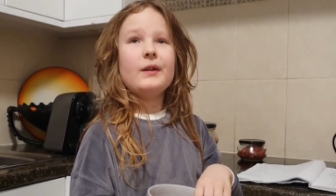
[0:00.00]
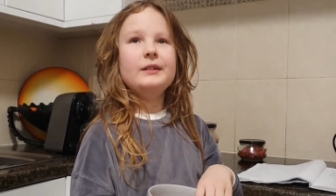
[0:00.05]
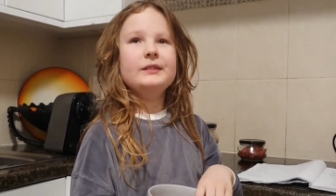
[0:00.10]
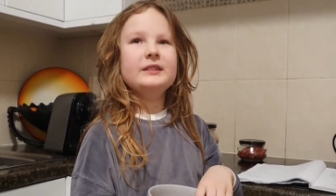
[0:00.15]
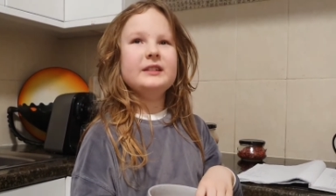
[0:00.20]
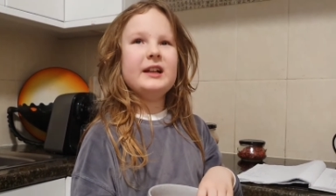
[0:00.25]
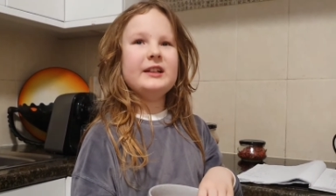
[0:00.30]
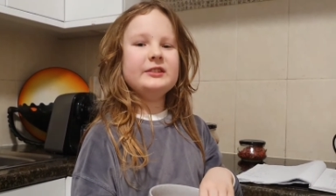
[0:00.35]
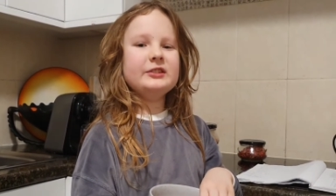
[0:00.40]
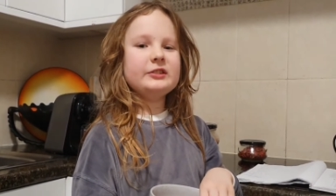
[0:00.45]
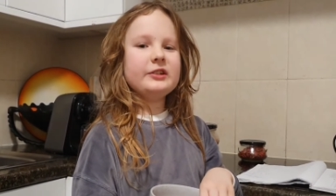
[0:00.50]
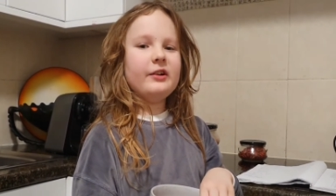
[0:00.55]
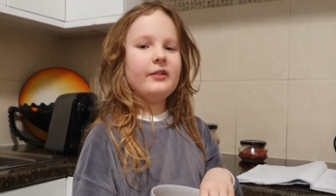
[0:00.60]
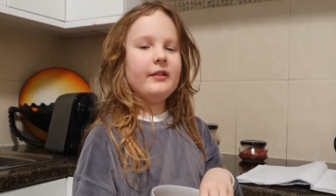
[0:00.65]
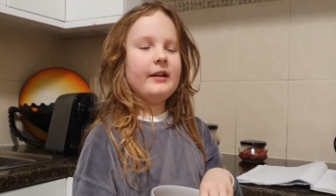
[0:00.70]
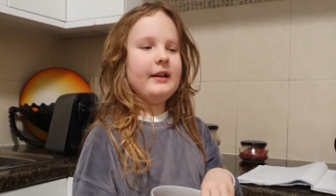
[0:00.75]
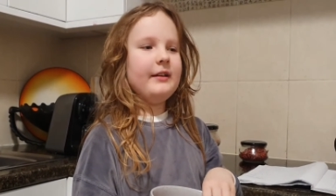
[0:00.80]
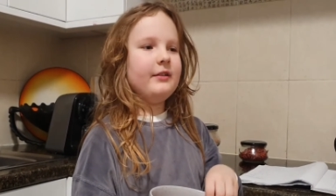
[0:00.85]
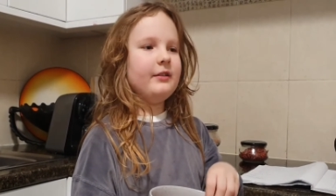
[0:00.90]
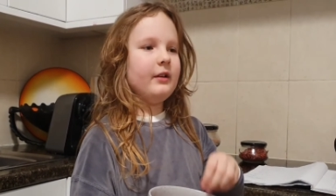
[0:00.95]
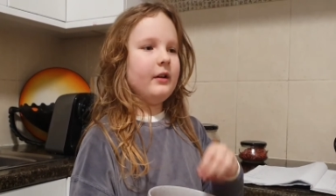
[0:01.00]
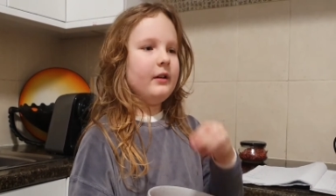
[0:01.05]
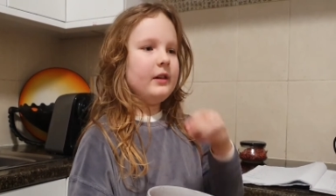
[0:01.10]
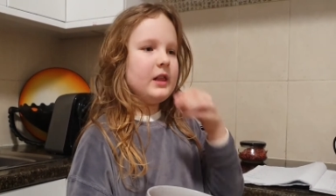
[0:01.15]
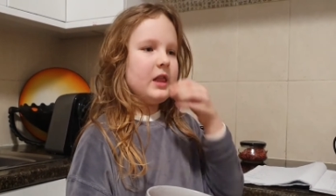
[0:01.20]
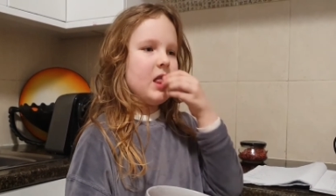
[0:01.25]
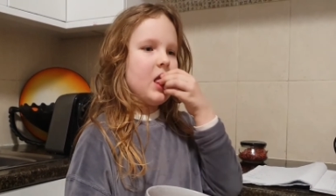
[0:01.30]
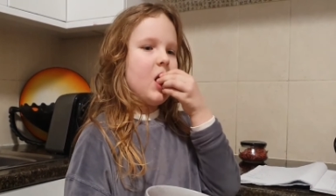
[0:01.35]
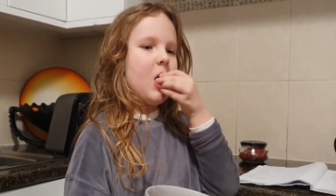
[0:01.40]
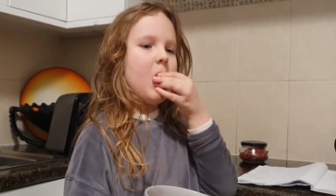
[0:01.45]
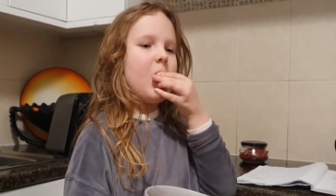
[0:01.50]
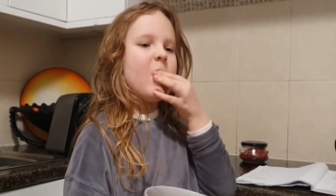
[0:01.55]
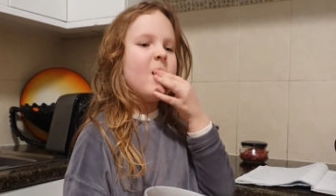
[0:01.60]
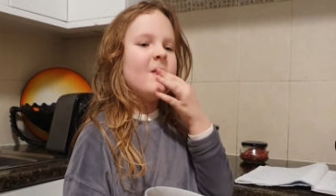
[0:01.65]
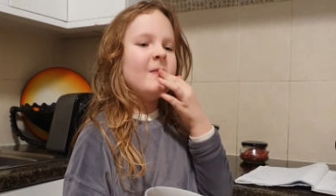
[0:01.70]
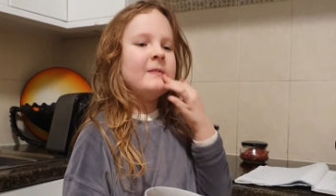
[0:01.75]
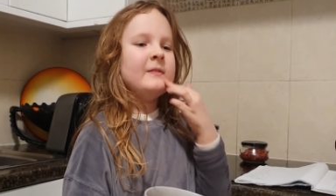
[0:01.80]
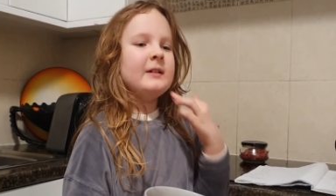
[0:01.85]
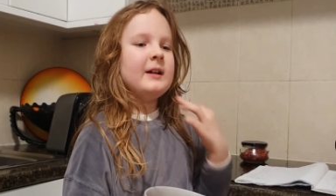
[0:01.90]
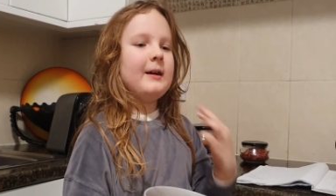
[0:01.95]
Let's go into...
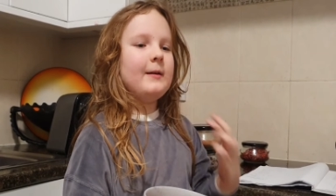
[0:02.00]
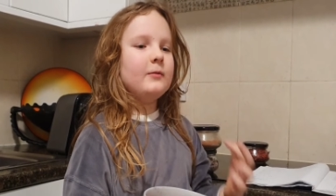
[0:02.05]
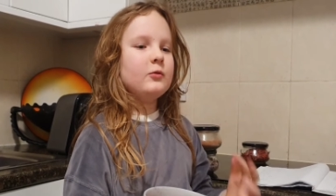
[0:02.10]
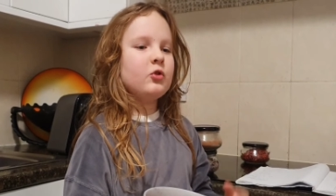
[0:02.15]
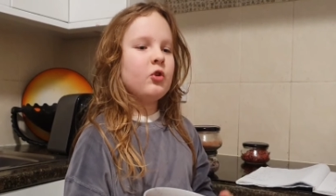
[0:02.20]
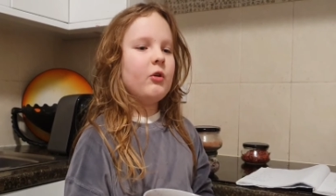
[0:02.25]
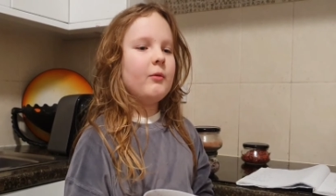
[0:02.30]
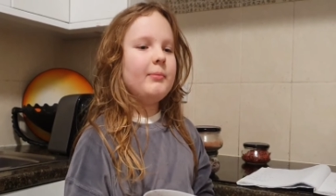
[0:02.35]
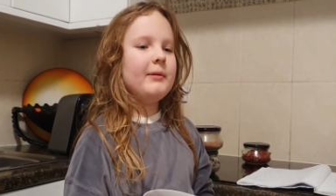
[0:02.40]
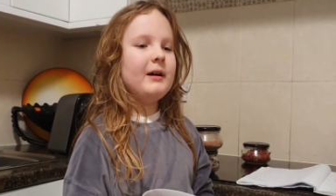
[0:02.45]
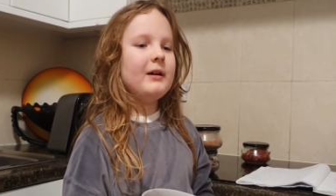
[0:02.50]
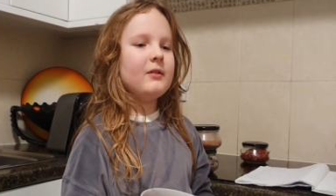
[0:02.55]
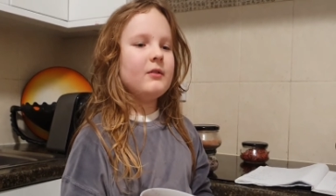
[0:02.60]
Apart topic.